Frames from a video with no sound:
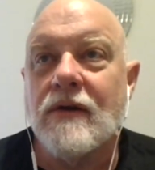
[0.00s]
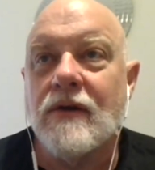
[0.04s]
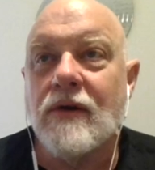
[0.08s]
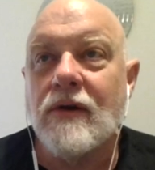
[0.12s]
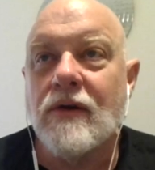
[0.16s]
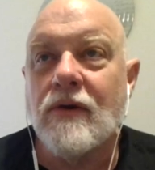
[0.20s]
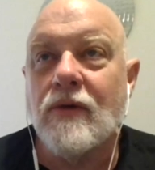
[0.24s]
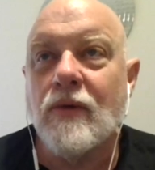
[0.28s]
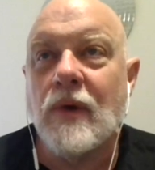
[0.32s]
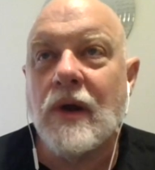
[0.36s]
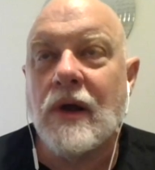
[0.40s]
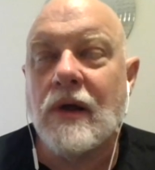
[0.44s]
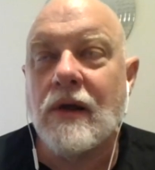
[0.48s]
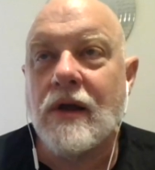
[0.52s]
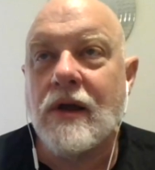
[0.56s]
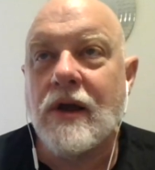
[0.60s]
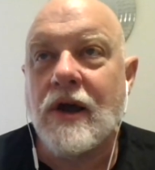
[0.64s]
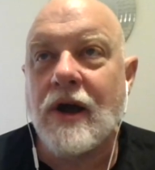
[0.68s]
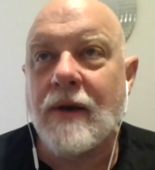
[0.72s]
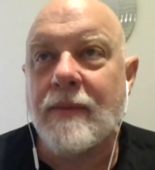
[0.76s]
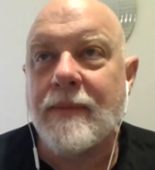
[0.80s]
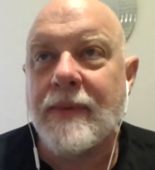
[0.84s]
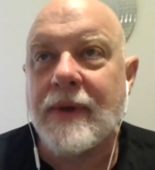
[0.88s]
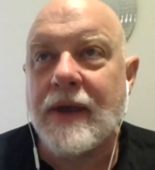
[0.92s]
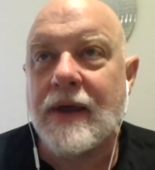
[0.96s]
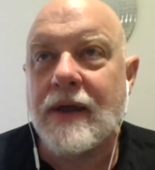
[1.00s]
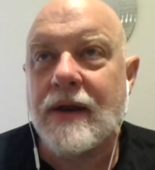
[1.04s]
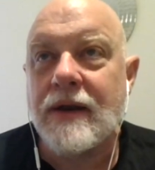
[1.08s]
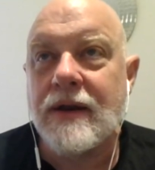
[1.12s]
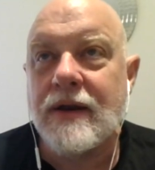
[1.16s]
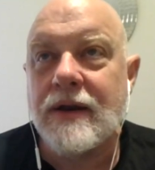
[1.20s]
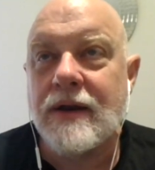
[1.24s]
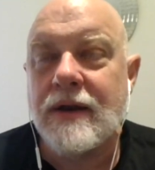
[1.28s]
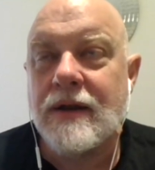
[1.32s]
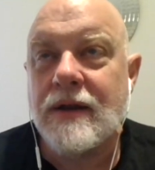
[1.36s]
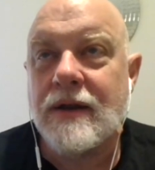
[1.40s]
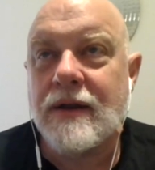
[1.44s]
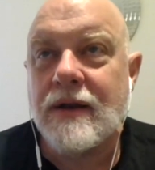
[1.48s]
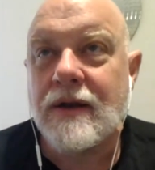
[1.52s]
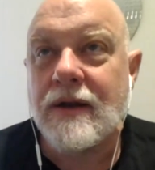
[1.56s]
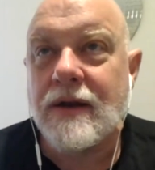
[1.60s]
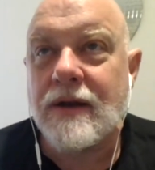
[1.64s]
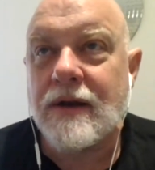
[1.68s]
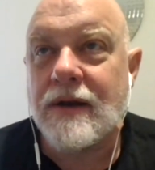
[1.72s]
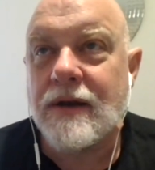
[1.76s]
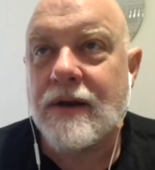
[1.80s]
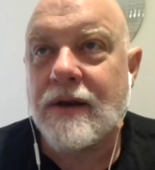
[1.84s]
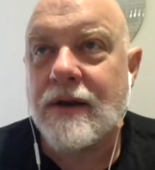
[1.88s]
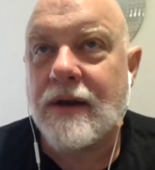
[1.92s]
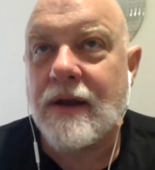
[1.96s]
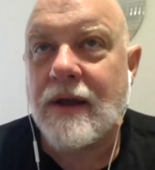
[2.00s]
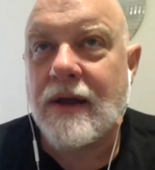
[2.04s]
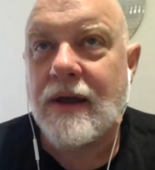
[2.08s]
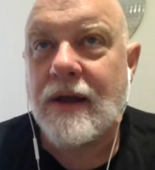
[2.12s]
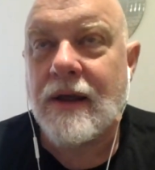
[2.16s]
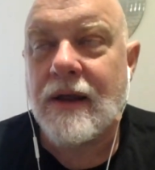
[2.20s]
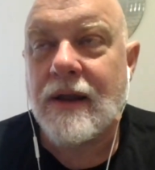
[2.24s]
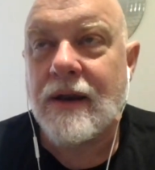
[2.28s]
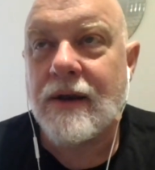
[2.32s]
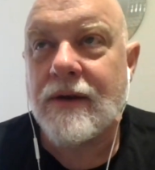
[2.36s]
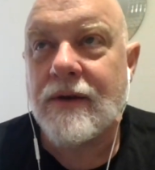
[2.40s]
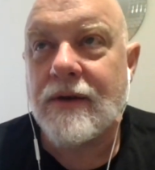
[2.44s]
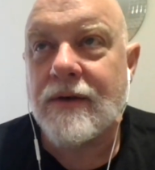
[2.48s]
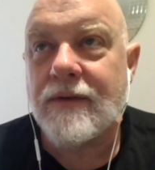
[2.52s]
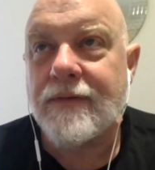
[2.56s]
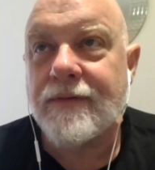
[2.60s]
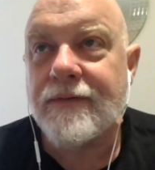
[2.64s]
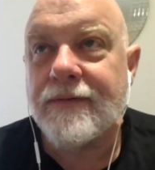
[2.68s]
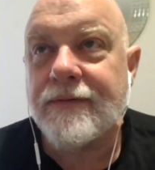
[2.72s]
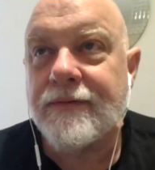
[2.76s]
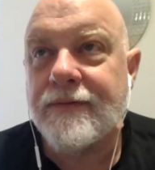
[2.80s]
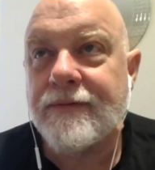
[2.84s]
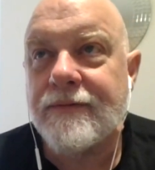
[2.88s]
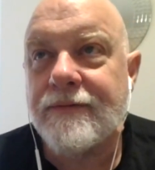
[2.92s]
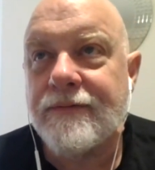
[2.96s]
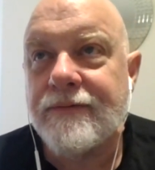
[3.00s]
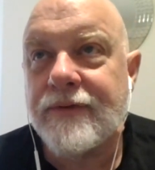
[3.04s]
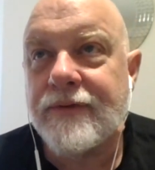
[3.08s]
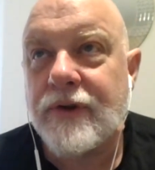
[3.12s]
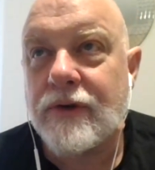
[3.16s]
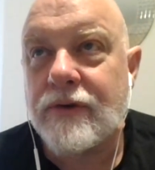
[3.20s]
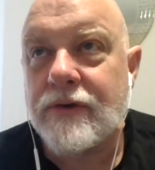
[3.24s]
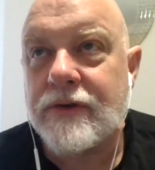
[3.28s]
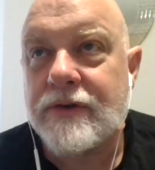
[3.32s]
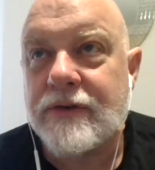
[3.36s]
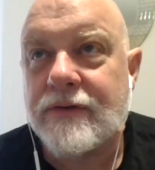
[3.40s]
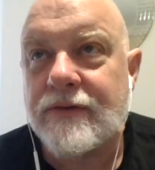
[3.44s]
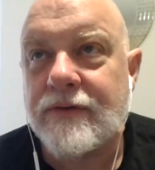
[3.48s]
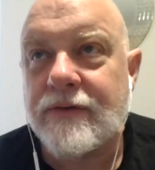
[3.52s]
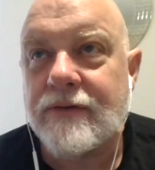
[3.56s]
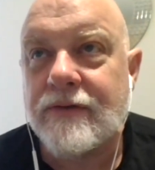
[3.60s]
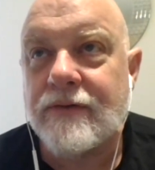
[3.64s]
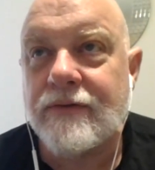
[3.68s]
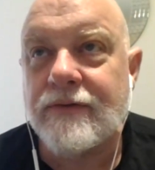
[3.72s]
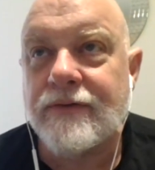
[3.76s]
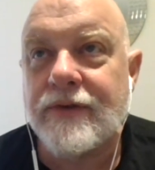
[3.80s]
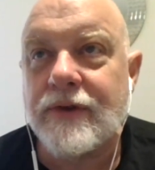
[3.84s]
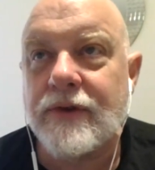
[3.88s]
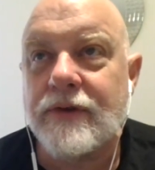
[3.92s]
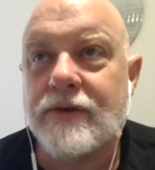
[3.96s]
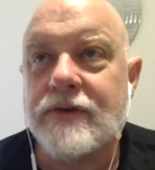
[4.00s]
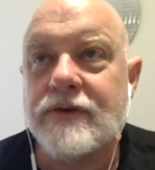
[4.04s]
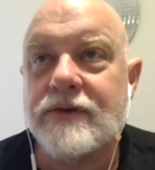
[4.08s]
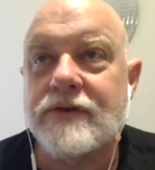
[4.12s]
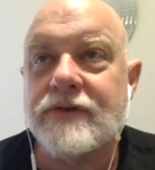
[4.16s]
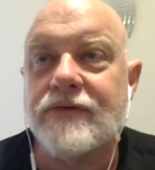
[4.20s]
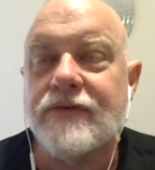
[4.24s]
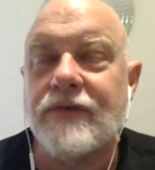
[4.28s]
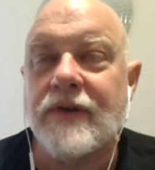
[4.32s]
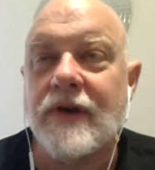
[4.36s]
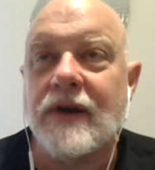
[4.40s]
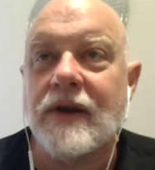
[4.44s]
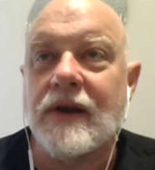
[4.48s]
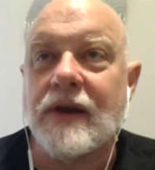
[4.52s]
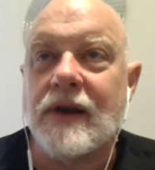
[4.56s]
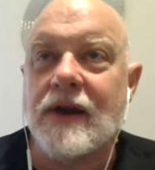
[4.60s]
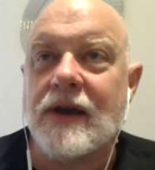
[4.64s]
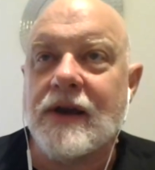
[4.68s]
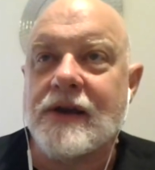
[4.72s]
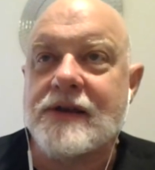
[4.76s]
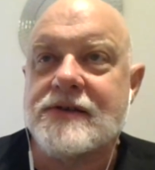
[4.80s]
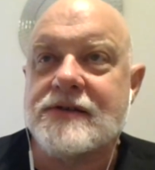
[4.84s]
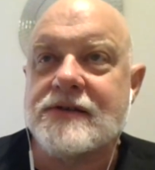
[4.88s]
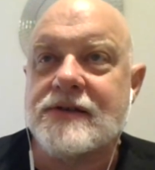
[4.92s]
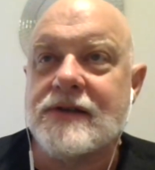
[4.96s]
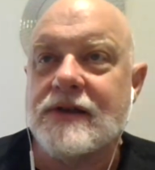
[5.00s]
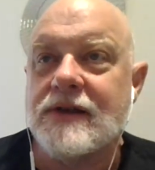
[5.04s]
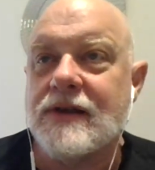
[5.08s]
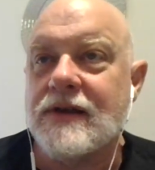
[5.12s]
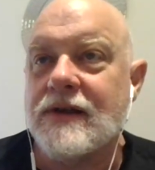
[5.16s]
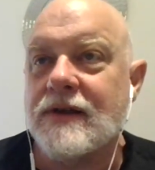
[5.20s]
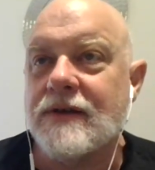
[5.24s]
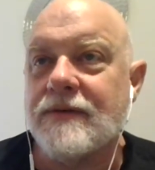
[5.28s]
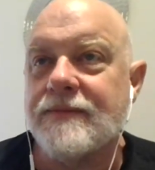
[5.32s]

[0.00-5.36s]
well copy edited and flows very nicely